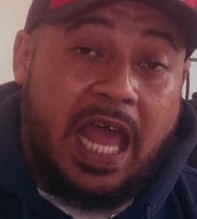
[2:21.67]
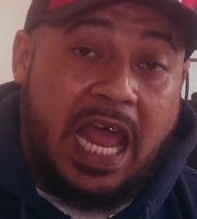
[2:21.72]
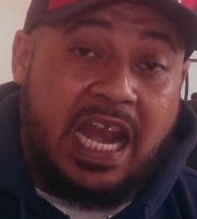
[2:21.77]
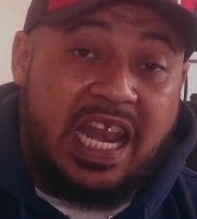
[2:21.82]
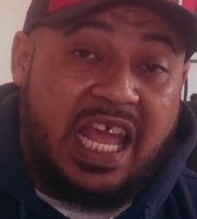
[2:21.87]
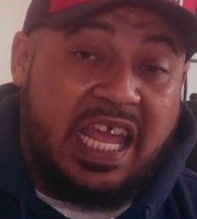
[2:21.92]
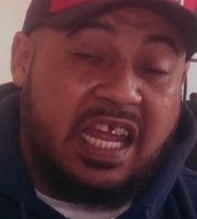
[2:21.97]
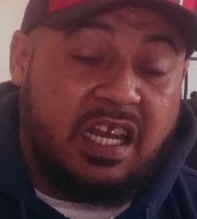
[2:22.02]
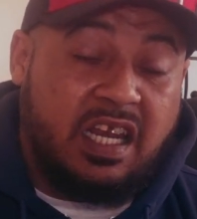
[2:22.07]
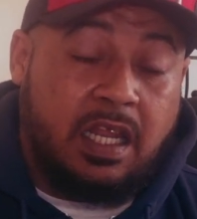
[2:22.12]

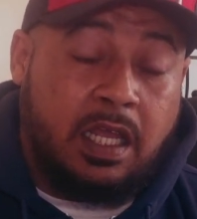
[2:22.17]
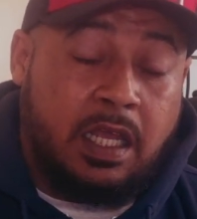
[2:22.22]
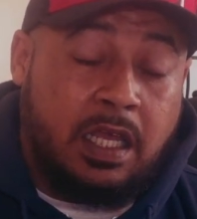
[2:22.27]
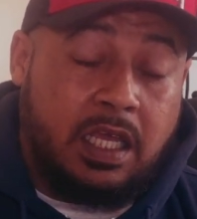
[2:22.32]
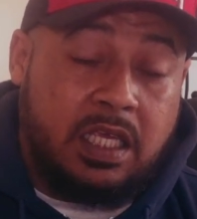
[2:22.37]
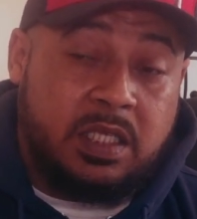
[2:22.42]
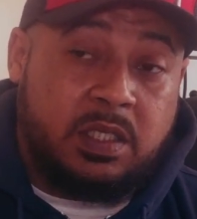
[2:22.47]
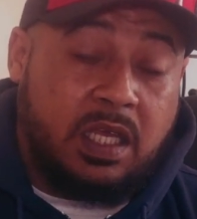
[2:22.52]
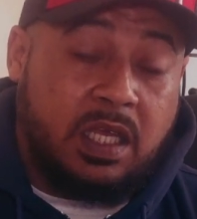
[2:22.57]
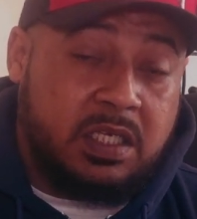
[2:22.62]
Like
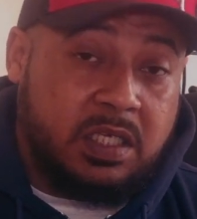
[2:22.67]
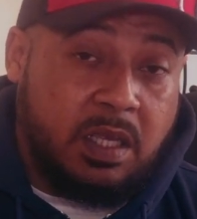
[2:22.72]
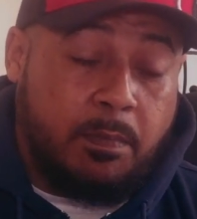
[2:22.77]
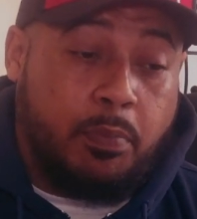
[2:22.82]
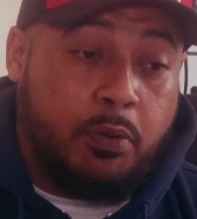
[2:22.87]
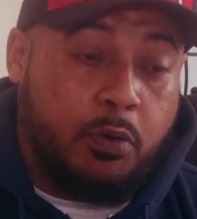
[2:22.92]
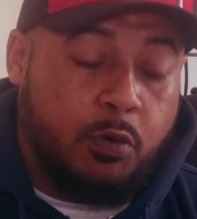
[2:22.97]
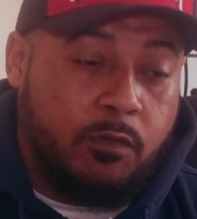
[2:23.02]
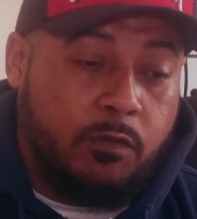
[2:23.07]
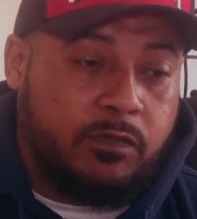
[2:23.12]
lately, it's, it's
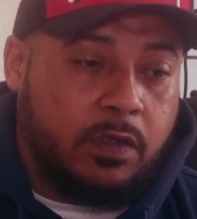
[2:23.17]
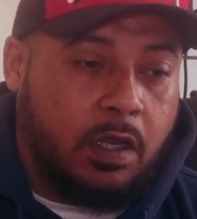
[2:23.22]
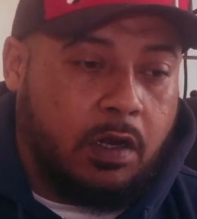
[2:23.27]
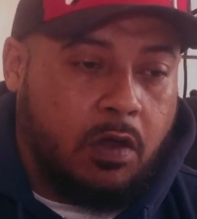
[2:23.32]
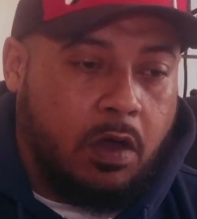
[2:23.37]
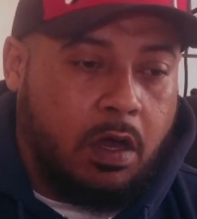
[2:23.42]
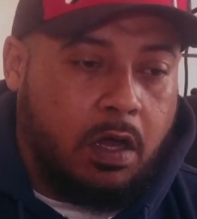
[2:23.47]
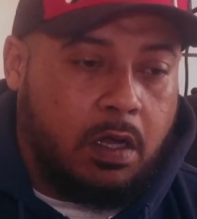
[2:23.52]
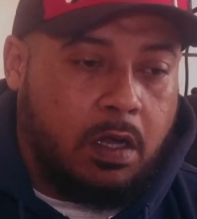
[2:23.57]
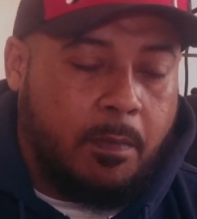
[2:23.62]
improved a
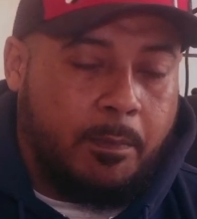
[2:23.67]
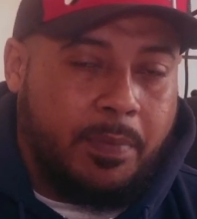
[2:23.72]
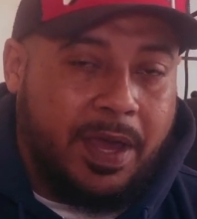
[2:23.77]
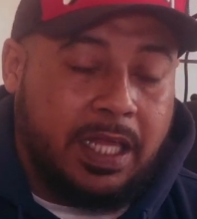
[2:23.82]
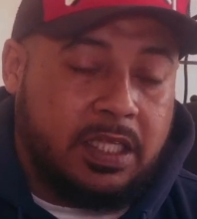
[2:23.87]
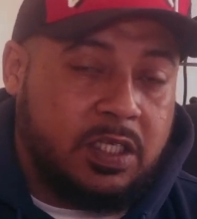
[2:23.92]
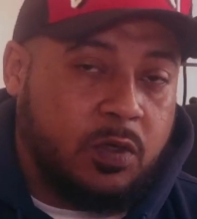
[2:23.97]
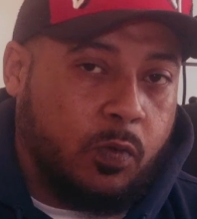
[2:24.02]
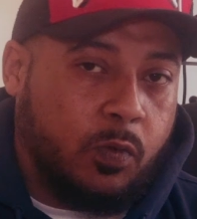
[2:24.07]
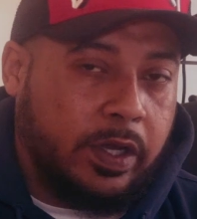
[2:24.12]
lot
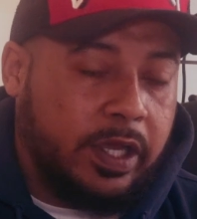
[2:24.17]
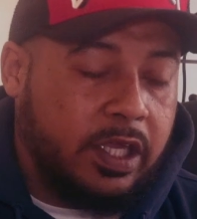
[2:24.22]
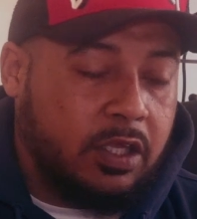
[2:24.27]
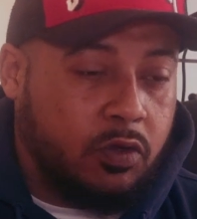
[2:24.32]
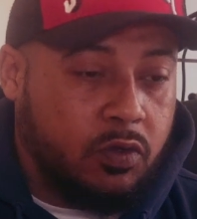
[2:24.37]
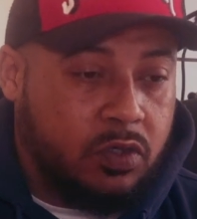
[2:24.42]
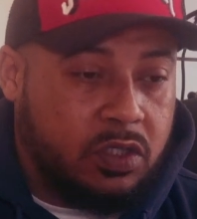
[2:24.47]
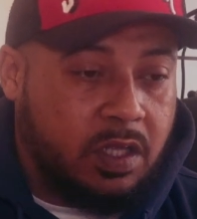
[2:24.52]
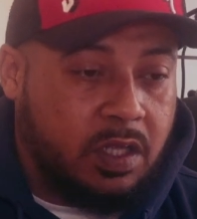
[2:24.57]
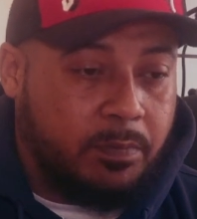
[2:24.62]
compared to what it
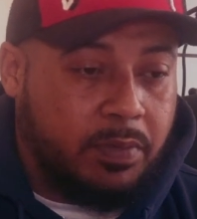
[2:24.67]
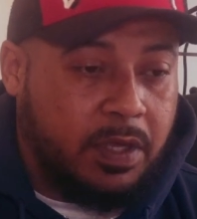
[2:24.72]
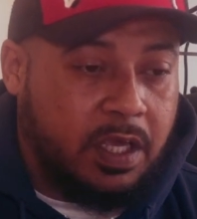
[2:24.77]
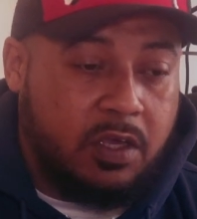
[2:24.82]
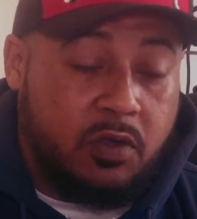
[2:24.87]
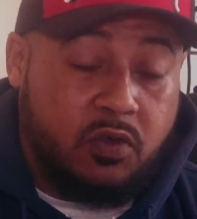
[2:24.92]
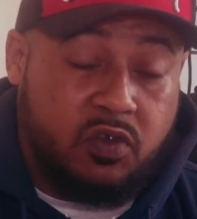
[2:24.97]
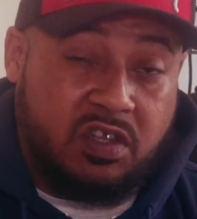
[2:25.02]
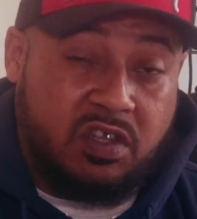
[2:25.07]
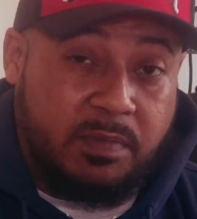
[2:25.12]
used to be.
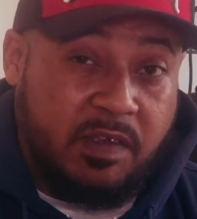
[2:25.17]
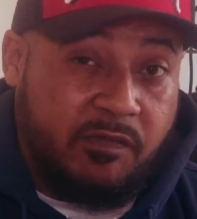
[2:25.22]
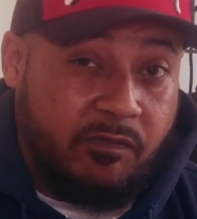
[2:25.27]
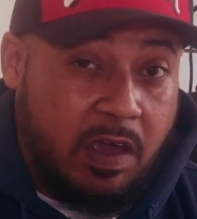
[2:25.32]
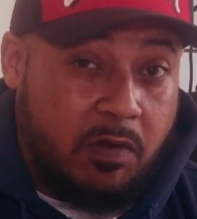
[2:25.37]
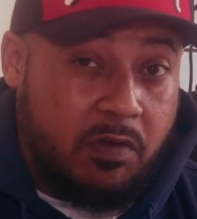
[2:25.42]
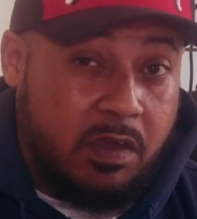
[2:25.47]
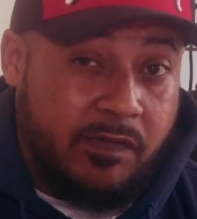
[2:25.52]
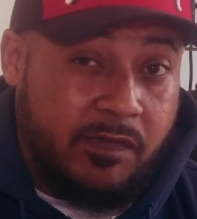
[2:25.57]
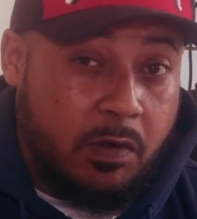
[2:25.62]
It used to be
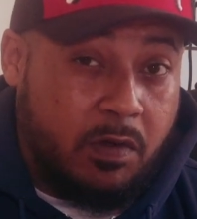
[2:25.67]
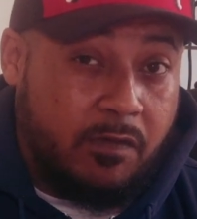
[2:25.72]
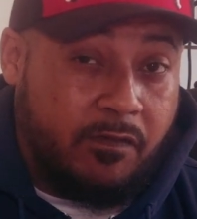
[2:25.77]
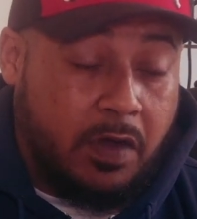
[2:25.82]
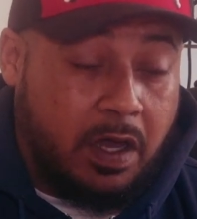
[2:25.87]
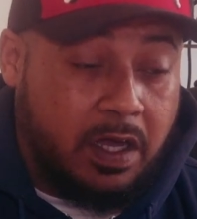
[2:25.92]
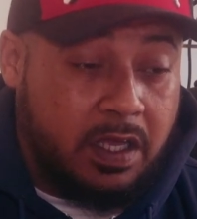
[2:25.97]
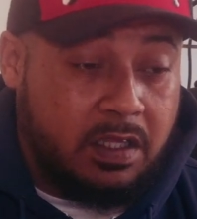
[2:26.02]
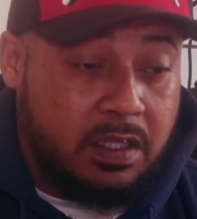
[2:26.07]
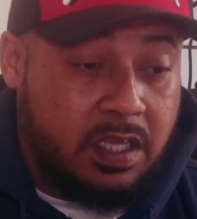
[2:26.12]
very, very
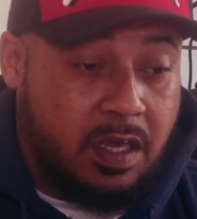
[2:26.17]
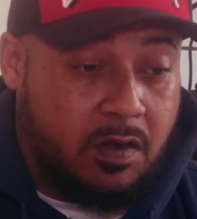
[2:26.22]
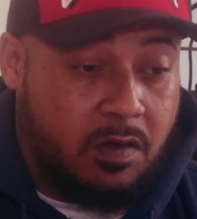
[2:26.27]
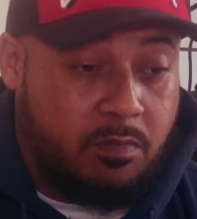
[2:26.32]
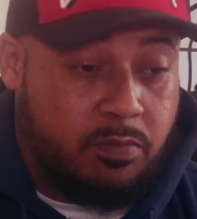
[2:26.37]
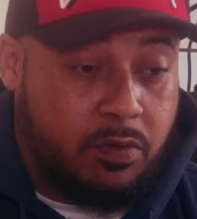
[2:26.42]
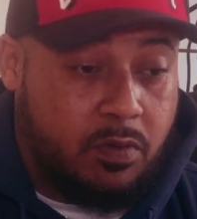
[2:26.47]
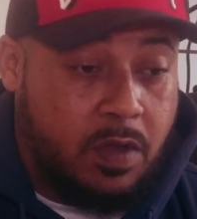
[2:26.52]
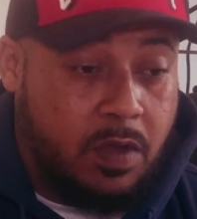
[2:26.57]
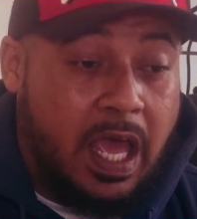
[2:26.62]
fucking
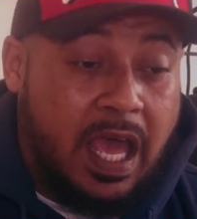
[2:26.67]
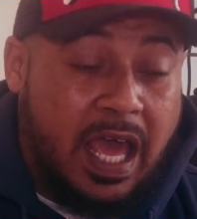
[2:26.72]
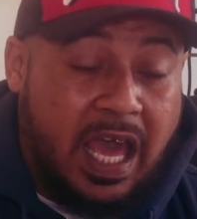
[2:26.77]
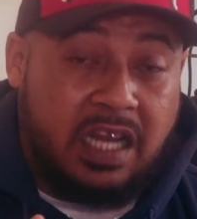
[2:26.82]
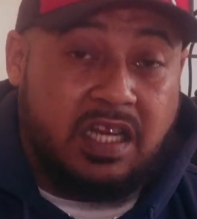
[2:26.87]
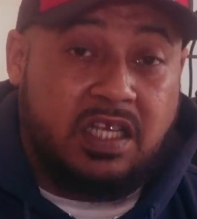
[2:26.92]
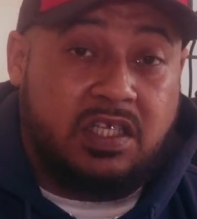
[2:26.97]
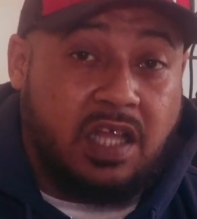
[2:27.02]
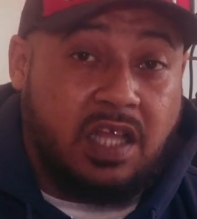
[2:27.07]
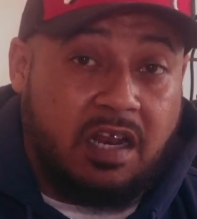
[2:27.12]
terrible,
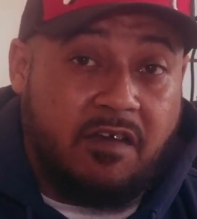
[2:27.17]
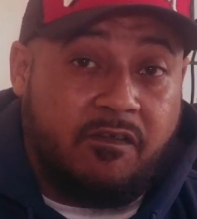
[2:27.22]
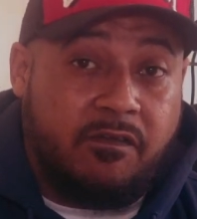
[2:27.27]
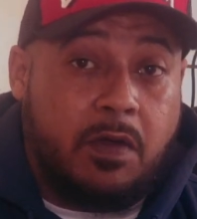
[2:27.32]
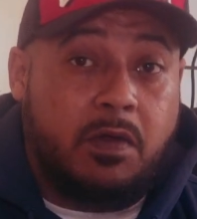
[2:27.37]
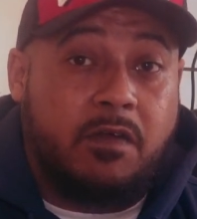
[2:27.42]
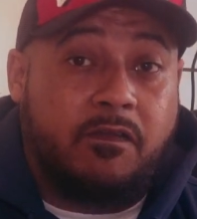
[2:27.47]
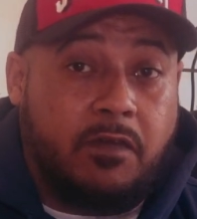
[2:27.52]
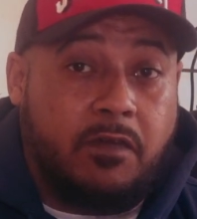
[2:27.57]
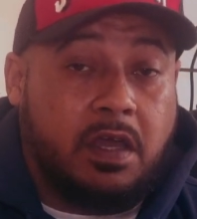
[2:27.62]
and he's done a
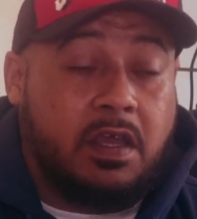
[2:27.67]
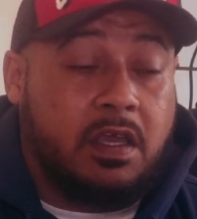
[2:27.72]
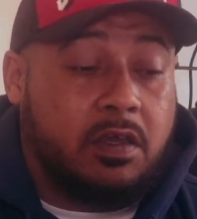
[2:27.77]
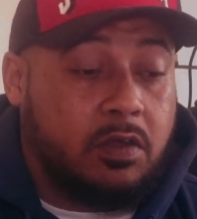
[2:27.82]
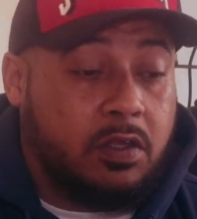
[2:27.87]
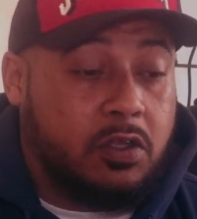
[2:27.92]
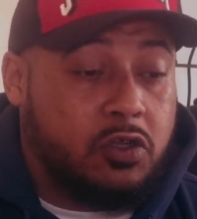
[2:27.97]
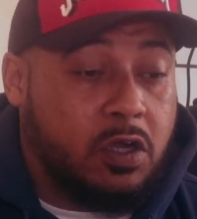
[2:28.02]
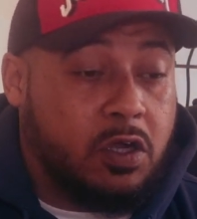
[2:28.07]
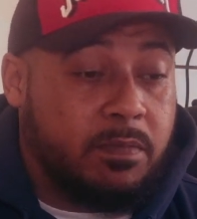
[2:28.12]
very fucking
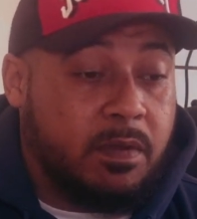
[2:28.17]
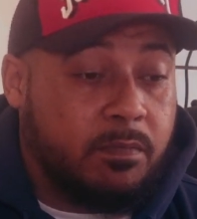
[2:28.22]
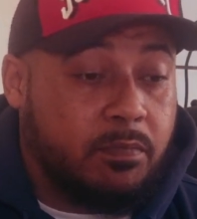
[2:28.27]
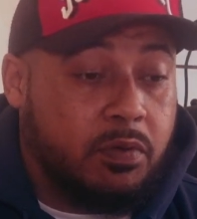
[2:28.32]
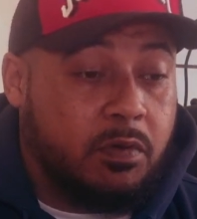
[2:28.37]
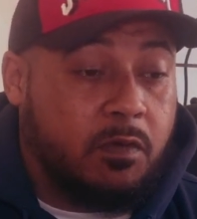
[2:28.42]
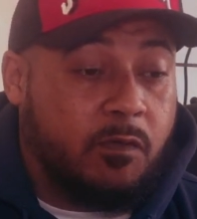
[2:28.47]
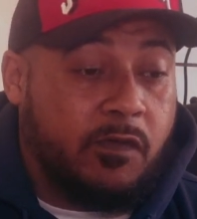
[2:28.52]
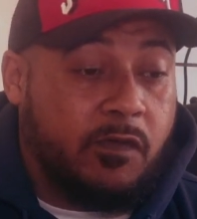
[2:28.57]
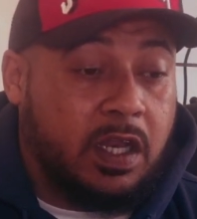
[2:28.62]
good job
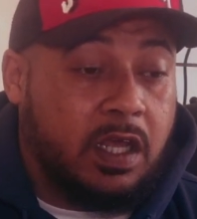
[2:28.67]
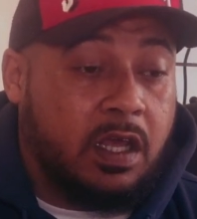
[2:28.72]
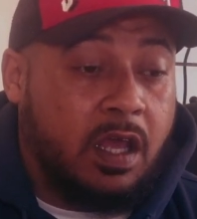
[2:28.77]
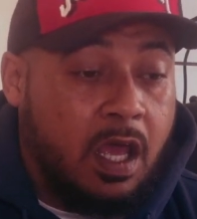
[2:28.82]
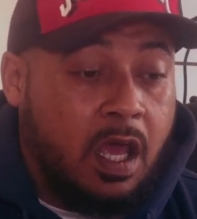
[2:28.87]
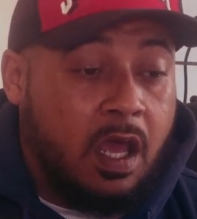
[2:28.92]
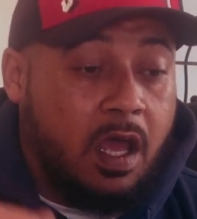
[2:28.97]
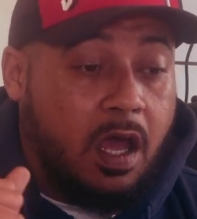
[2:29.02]
improving it.